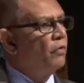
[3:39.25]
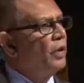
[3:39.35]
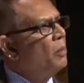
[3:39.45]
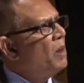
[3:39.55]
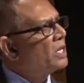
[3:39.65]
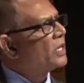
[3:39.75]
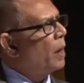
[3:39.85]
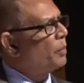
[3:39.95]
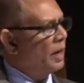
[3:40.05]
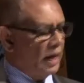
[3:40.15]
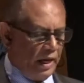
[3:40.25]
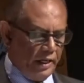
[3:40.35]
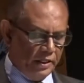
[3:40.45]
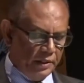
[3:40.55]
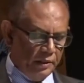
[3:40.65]
We must
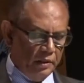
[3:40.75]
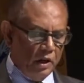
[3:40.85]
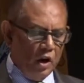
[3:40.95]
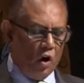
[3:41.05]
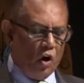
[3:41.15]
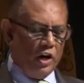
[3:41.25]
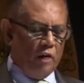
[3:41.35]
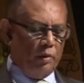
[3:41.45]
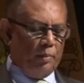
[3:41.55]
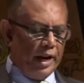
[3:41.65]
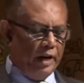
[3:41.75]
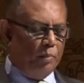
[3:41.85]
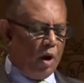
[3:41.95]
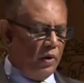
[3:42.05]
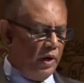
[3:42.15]
capitalize on our brain
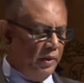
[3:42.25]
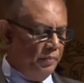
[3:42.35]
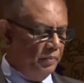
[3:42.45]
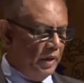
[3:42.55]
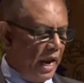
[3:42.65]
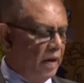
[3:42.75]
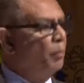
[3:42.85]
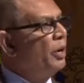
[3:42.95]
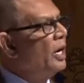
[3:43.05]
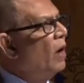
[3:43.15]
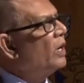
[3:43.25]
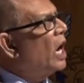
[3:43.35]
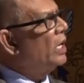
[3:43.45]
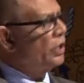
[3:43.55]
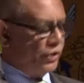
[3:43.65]
power and bring our
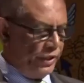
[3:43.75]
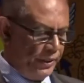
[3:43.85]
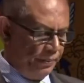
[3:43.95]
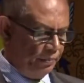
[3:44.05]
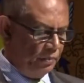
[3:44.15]
country